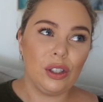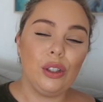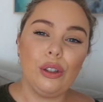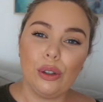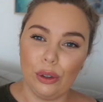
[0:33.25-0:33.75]

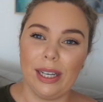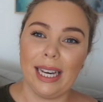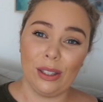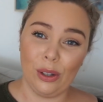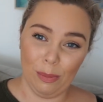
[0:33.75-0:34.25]
You do
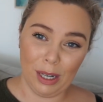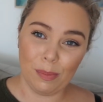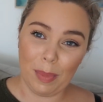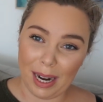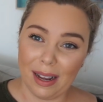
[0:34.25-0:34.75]
get so
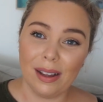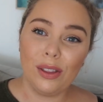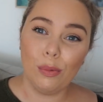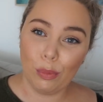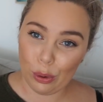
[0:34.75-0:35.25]
much better
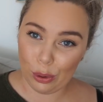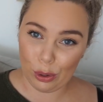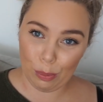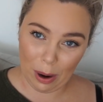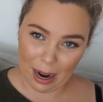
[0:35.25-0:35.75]
the more
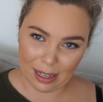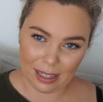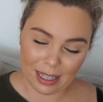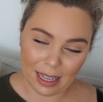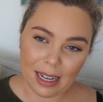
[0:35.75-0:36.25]
you
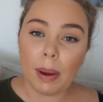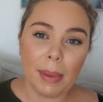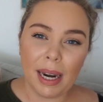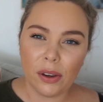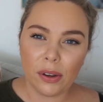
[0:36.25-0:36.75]
practice it. My
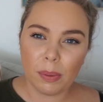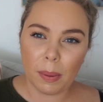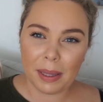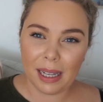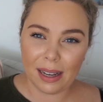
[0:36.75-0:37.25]
manicures
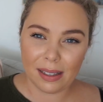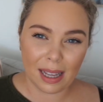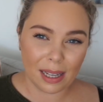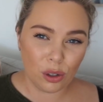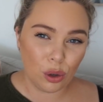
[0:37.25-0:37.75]
probably last
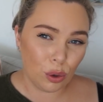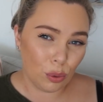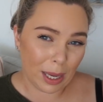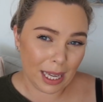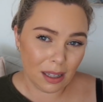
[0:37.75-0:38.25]
like 2
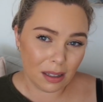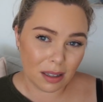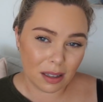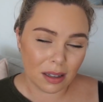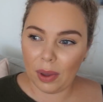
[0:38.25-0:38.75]
weeks.